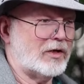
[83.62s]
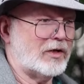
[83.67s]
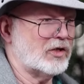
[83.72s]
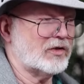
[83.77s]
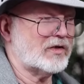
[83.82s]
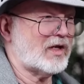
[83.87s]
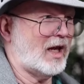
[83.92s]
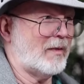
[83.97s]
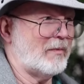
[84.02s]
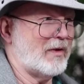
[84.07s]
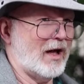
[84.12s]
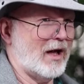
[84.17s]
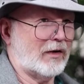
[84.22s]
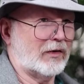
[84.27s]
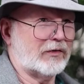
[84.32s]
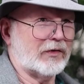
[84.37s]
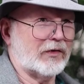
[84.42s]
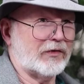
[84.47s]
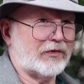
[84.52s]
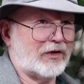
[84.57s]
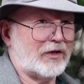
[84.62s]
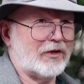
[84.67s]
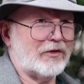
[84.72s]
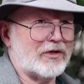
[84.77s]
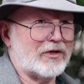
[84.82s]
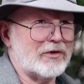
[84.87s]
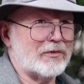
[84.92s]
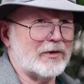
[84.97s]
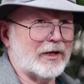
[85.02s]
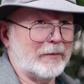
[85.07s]
It just came down as a
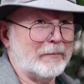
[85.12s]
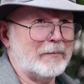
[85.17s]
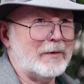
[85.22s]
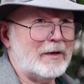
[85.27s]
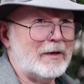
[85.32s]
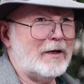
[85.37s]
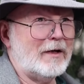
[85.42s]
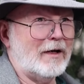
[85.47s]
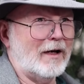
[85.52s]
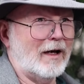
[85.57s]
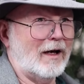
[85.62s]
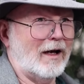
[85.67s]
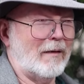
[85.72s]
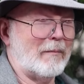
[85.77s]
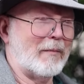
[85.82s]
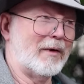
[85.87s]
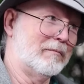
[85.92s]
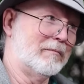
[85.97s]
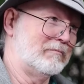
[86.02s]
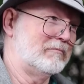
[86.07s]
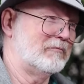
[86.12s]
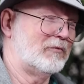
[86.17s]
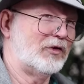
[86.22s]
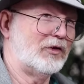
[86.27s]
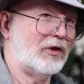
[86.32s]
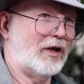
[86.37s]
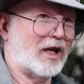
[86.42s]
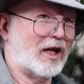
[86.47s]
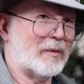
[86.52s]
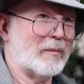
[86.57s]
single unit. Um, and
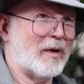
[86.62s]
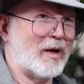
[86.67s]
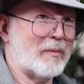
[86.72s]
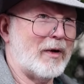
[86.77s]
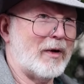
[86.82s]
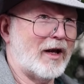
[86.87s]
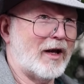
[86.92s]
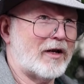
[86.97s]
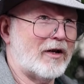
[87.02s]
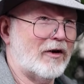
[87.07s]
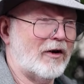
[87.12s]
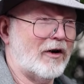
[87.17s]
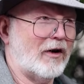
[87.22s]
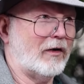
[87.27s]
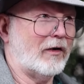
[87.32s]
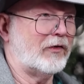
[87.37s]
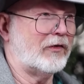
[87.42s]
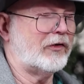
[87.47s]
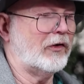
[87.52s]
was lying in my backyard.